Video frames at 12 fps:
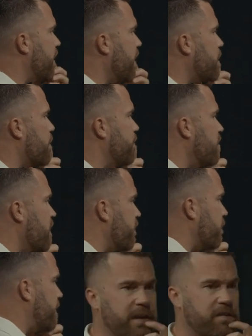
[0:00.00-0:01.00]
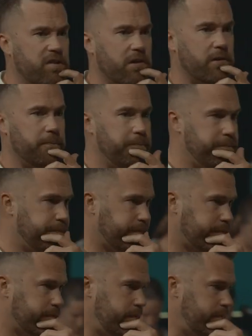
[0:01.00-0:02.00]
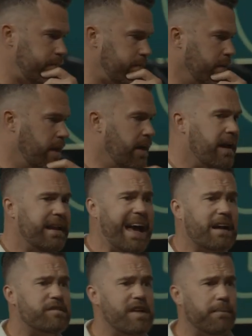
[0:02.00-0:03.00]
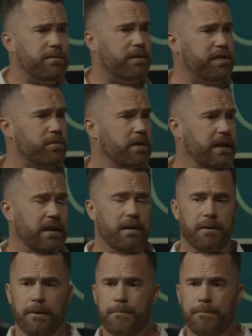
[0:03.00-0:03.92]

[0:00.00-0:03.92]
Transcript: I think it's a beautiful picture. In Acts chapter 3,